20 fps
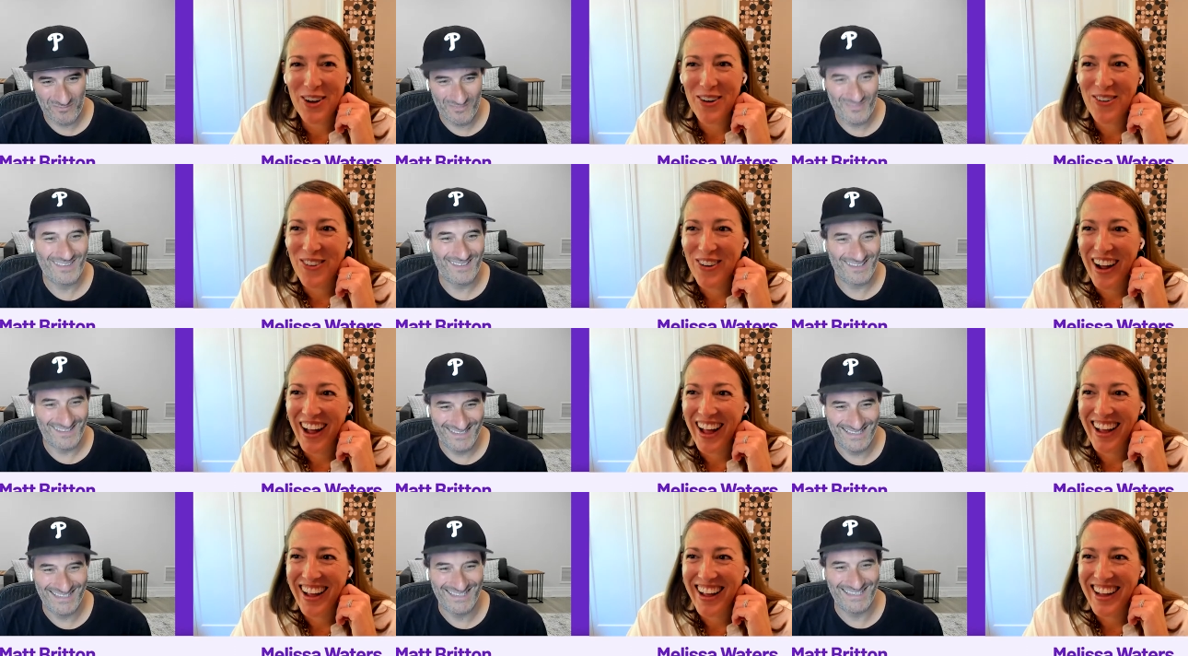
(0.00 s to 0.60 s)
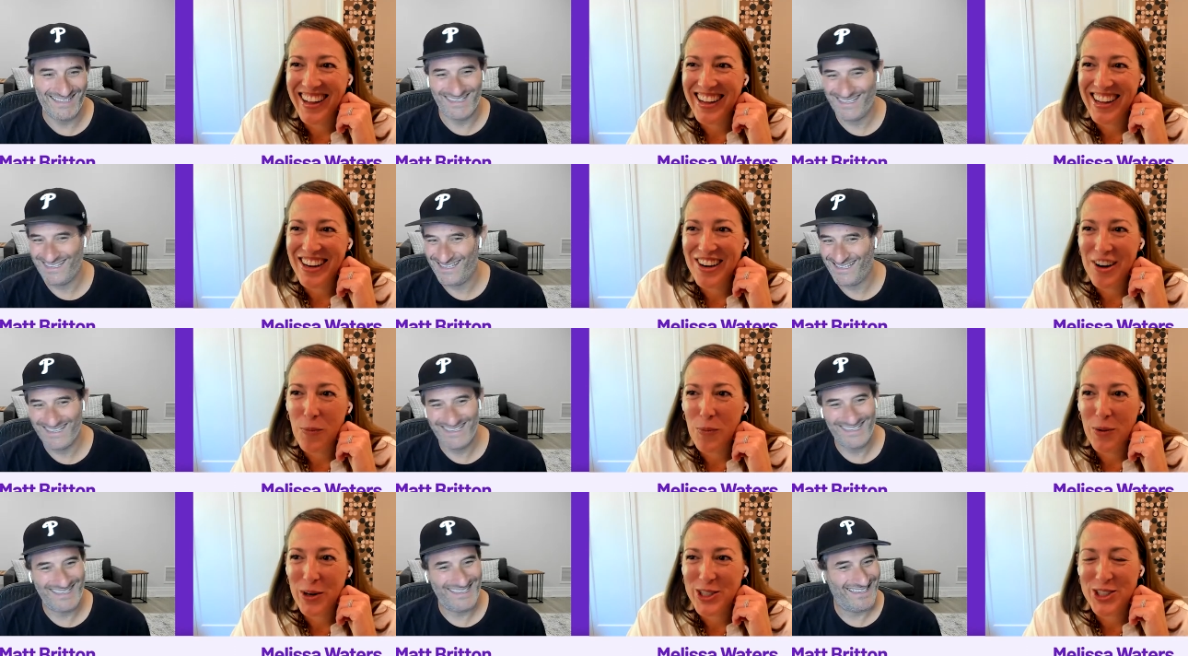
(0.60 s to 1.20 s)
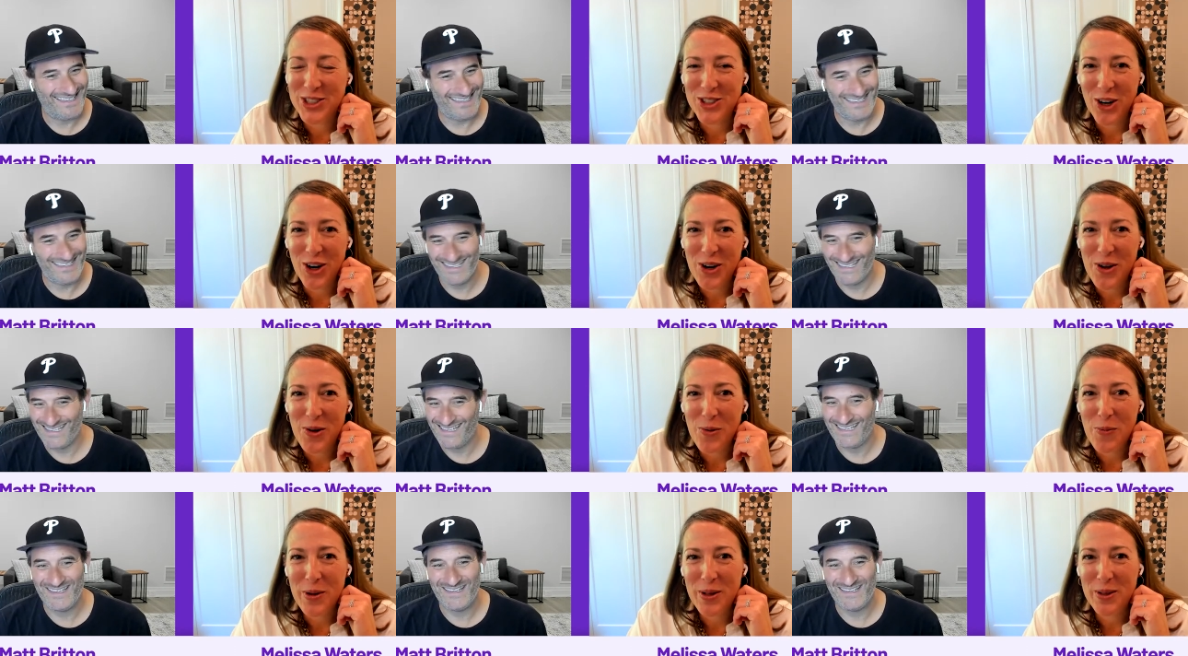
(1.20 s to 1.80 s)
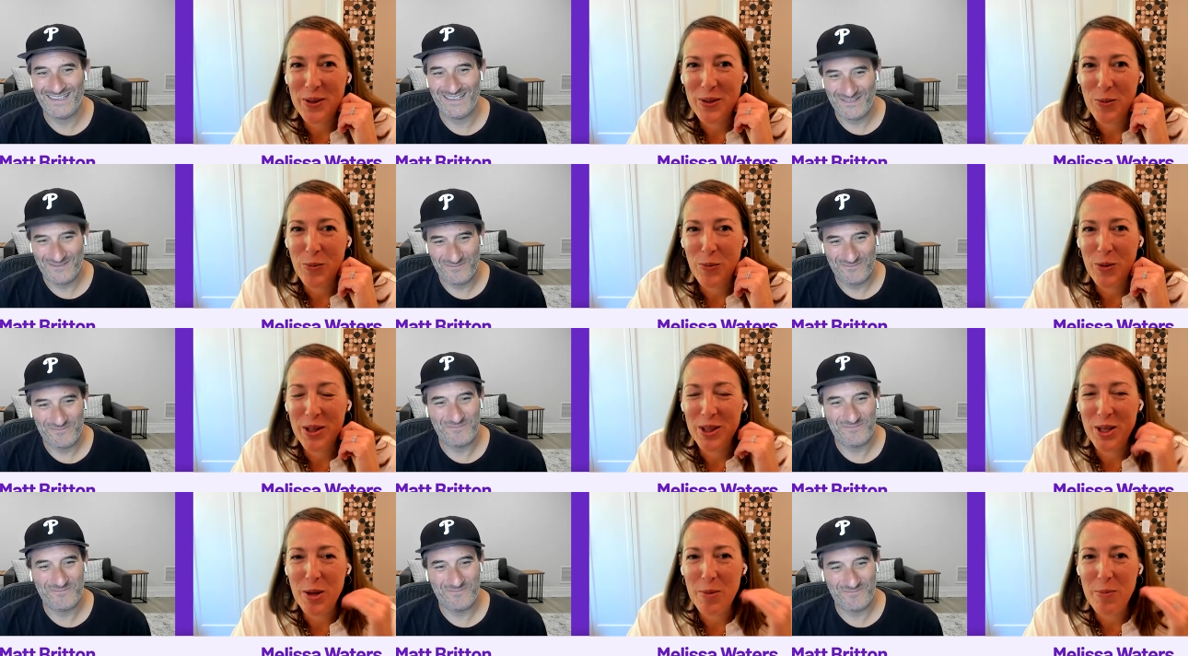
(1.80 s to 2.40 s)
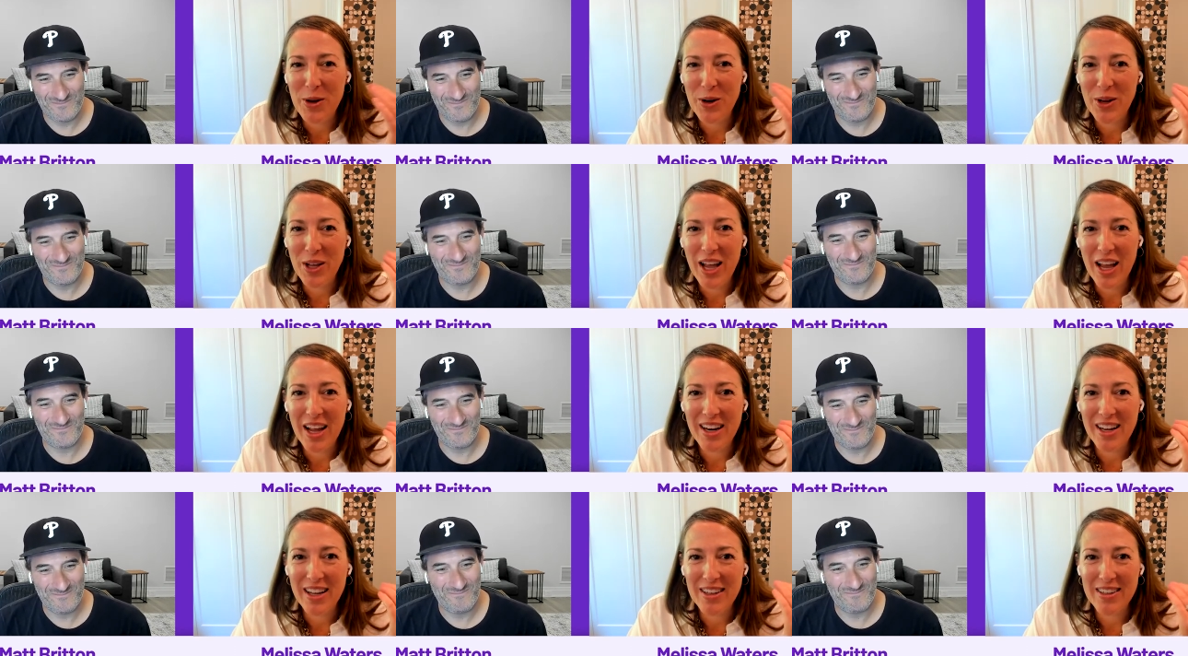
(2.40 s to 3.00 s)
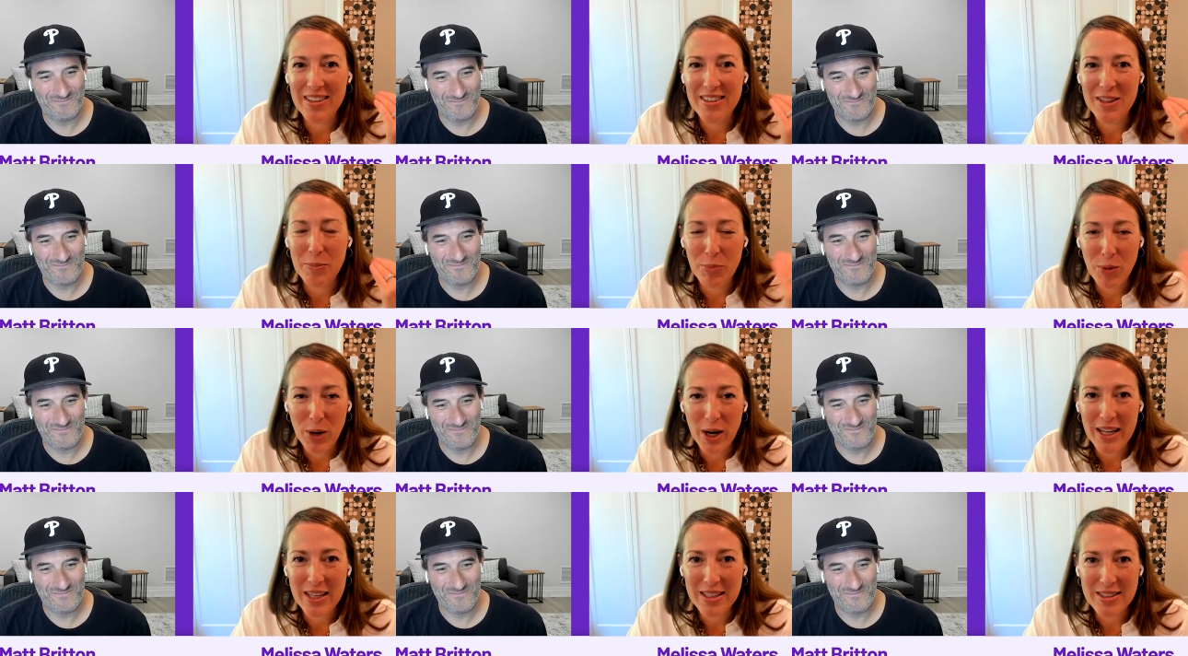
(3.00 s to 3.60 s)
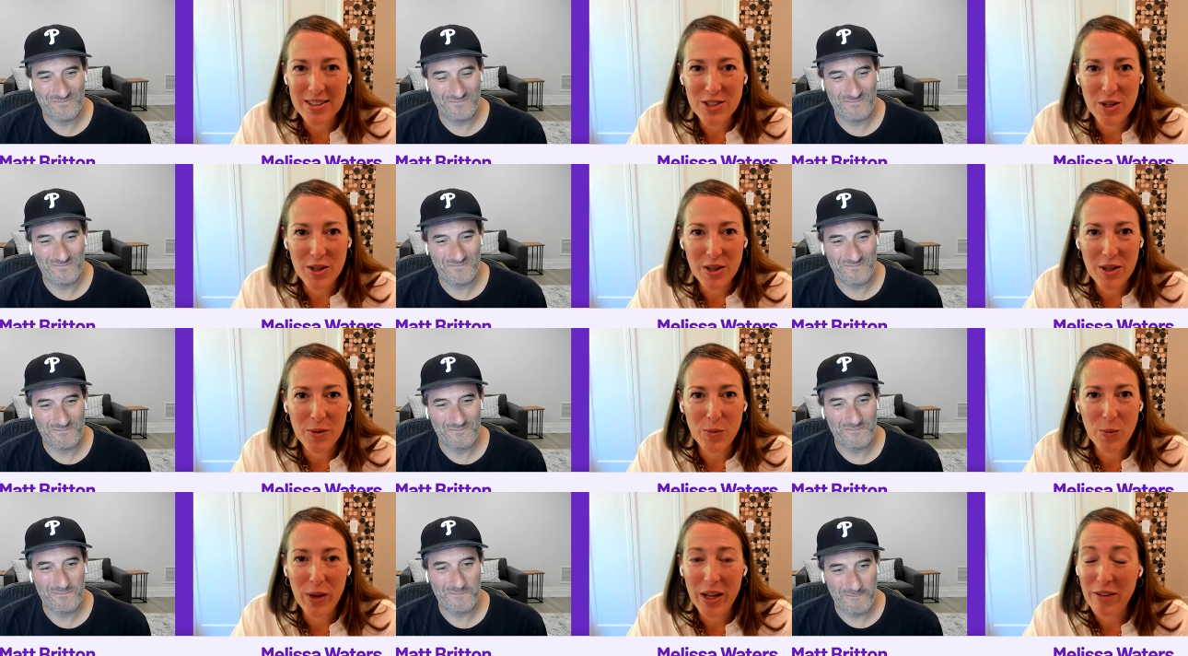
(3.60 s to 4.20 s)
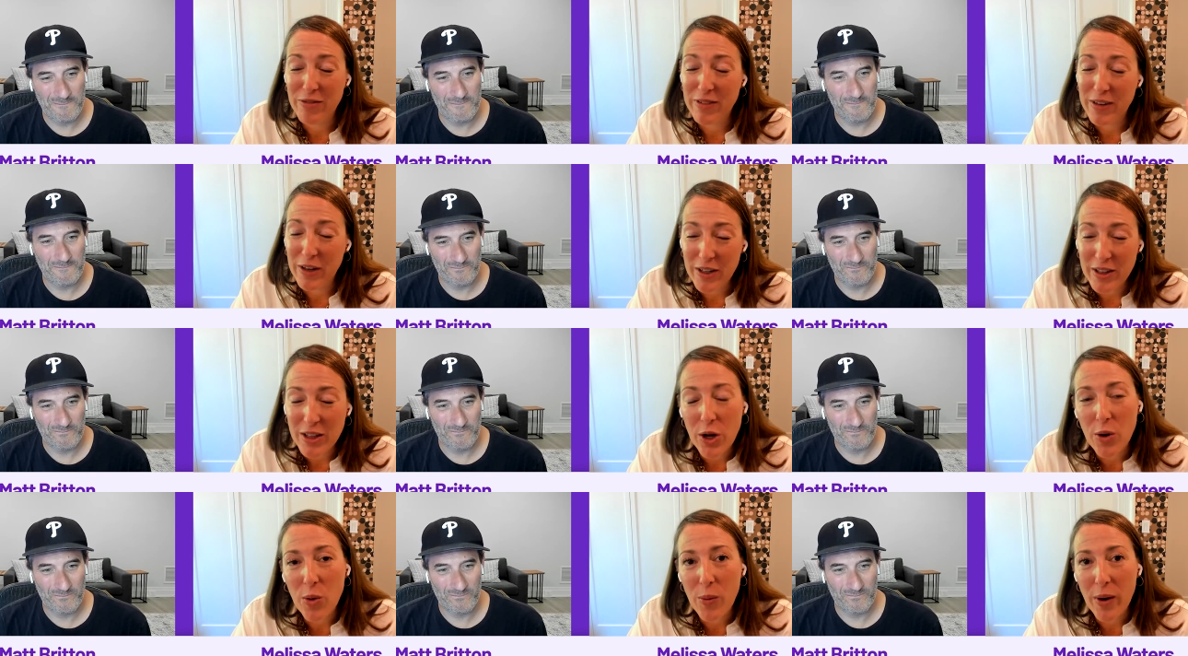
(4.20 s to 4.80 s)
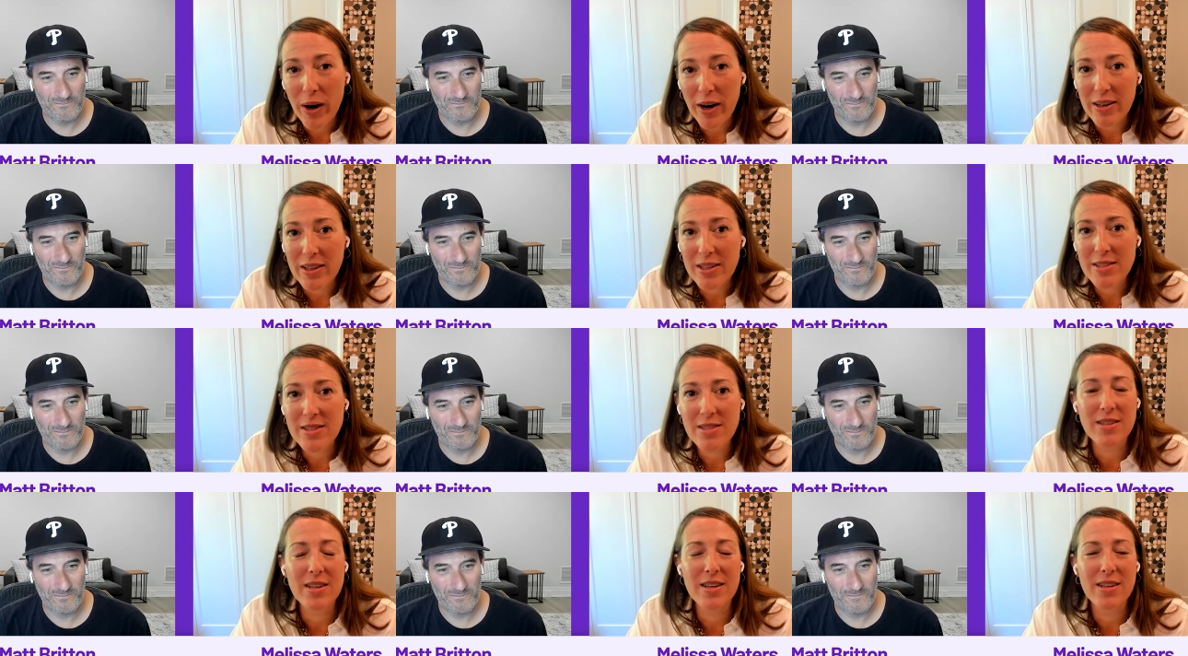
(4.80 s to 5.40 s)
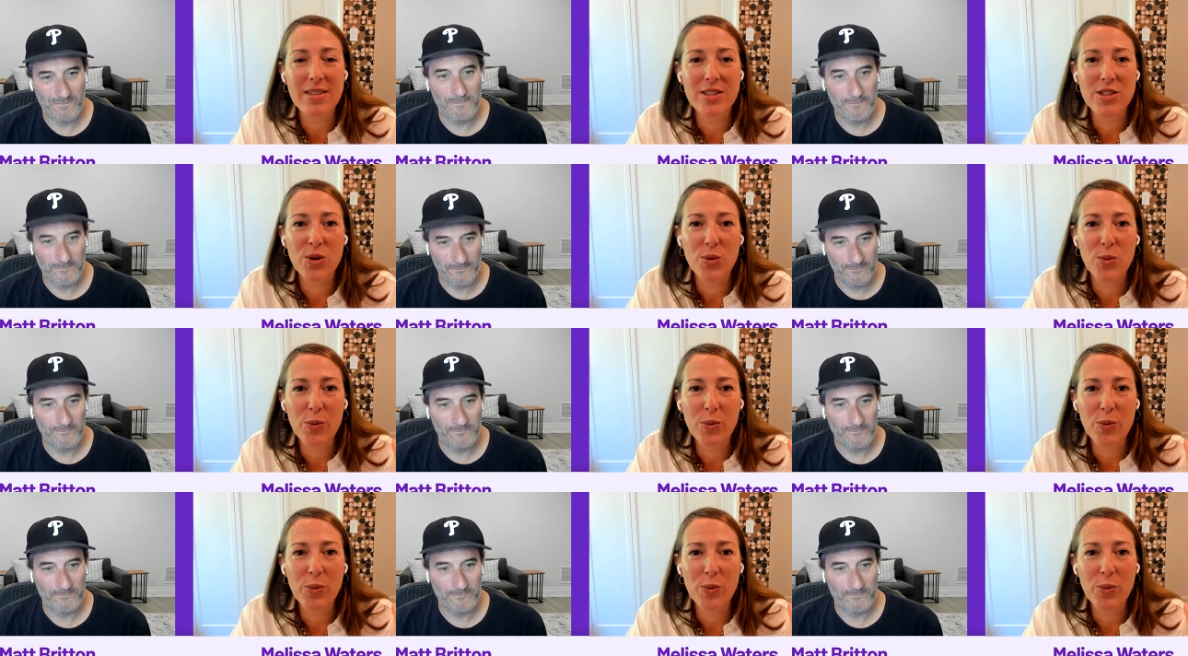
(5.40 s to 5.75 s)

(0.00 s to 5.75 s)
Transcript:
Speaker 1: So, uh, you know, we're starting with with communicating the brand so that we have very low awareness, and mm-hmm.